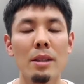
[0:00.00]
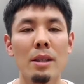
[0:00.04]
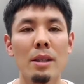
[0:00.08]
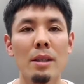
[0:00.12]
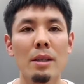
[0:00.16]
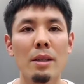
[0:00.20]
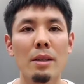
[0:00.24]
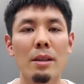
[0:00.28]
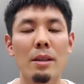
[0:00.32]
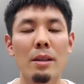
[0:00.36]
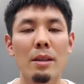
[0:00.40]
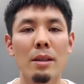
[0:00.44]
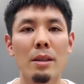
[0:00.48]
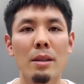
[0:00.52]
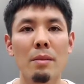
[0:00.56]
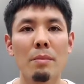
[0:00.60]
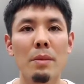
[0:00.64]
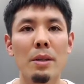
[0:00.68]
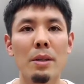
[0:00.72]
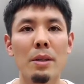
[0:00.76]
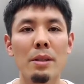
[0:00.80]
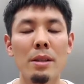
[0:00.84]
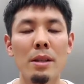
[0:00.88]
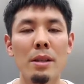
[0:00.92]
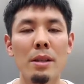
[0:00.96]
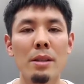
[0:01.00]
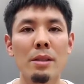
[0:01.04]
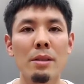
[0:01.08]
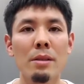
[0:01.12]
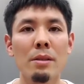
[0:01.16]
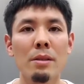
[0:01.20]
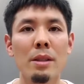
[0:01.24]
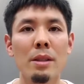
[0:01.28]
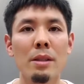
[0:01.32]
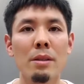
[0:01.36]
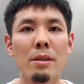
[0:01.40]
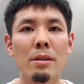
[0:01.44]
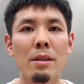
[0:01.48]
Therefore, the
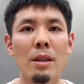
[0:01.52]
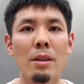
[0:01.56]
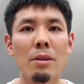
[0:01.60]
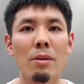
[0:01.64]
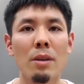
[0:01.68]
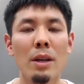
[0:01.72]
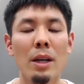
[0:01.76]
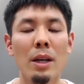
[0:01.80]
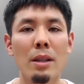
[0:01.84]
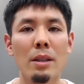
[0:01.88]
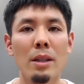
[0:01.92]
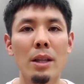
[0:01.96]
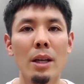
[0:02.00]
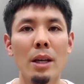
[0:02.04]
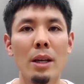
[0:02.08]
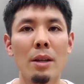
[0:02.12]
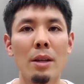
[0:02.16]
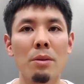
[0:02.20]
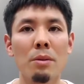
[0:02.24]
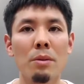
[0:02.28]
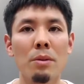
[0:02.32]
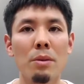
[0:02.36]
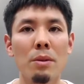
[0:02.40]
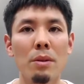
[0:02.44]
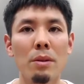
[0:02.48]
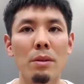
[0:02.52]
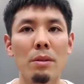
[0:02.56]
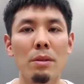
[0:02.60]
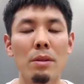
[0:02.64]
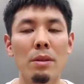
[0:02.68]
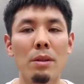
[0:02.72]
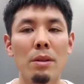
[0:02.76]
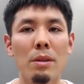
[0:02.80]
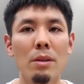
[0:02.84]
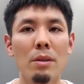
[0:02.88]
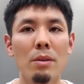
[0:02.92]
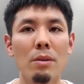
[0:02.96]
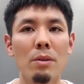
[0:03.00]
higher the message click
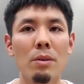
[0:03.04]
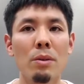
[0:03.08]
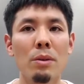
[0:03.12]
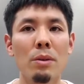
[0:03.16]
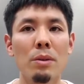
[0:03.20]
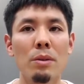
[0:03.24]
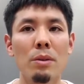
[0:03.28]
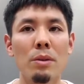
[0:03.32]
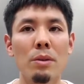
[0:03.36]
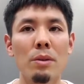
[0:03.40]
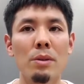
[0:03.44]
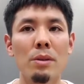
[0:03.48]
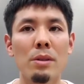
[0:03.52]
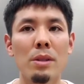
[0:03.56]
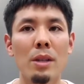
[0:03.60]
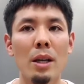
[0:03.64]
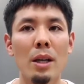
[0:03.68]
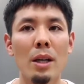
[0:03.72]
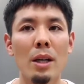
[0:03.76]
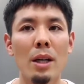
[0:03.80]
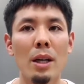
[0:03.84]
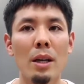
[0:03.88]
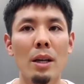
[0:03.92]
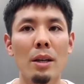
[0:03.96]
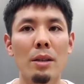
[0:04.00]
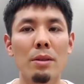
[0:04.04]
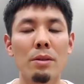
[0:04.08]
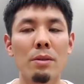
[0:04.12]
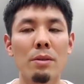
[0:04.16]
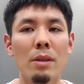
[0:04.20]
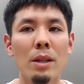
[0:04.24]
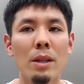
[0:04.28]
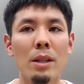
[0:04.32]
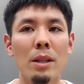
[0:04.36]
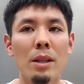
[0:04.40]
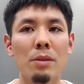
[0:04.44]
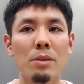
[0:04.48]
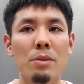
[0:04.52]
rate, the more users are
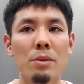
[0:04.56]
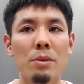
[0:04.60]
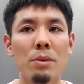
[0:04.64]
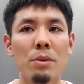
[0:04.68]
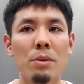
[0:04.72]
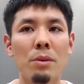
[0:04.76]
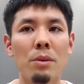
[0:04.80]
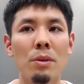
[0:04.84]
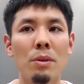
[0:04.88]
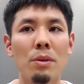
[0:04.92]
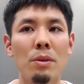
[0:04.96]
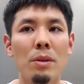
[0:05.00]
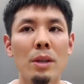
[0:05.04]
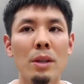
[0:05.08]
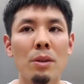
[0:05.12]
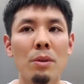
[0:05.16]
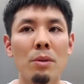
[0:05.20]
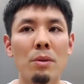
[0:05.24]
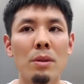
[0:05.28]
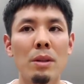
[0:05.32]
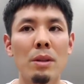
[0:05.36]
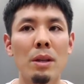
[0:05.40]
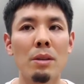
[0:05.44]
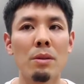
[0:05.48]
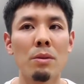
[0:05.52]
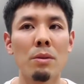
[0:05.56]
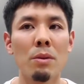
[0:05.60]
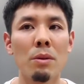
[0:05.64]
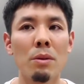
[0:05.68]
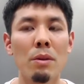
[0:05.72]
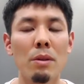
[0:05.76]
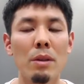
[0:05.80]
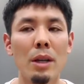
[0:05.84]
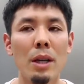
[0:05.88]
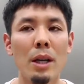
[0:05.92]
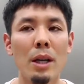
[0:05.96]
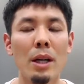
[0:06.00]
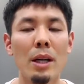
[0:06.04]
receiving useful
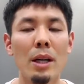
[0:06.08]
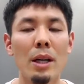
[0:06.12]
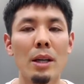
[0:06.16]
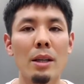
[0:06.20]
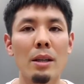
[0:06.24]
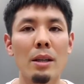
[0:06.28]
information.